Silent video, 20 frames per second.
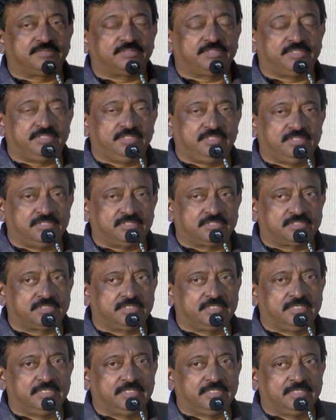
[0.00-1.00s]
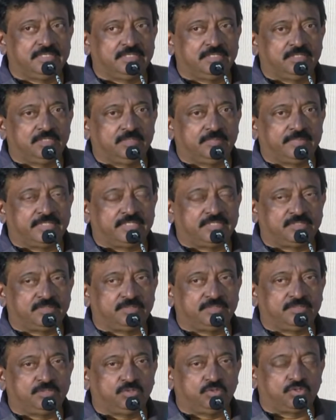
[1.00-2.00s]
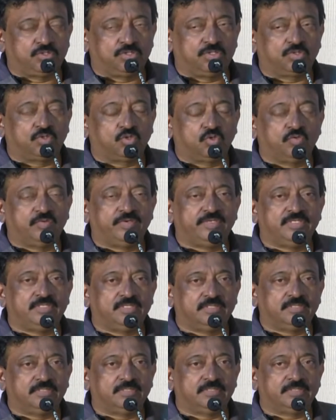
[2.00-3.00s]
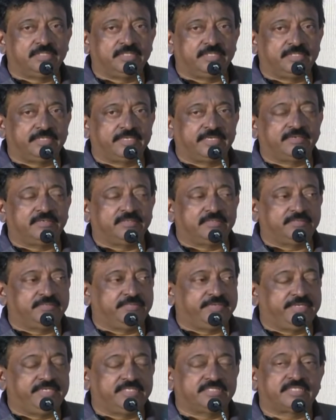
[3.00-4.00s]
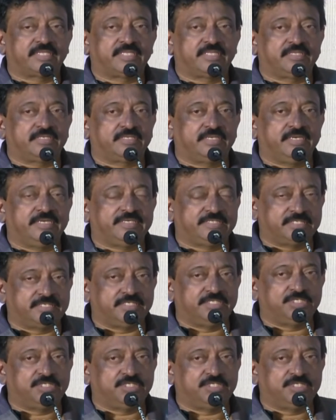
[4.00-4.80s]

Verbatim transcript: three years. But uh, due to the COVID thing and various other related